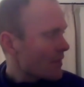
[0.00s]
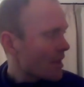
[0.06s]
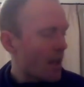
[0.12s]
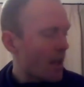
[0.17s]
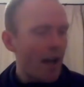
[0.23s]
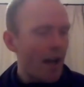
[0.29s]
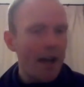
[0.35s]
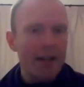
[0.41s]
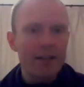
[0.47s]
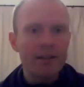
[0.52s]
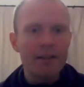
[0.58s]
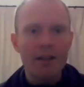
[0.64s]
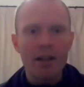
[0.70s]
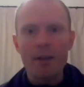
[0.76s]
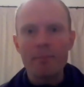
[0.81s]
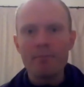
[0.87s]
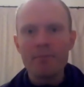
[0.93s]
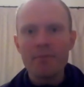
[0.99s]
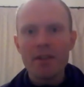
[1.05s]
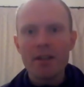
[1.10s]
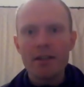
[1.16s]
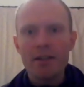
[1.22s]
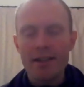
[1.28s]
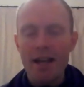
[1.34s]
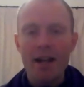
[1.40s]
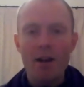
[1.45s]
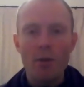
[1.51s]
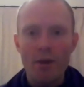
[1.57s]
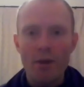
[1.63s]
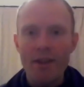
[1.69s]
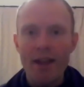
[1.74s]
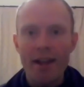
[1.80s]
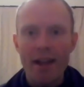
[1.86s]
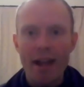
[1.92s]
And yeah,
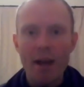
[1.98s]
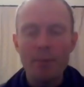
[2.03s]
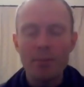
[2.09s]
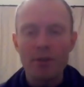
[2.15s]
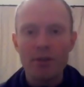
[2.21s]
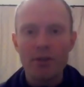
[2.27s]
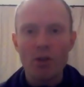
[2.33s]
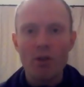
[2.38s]
when that happened,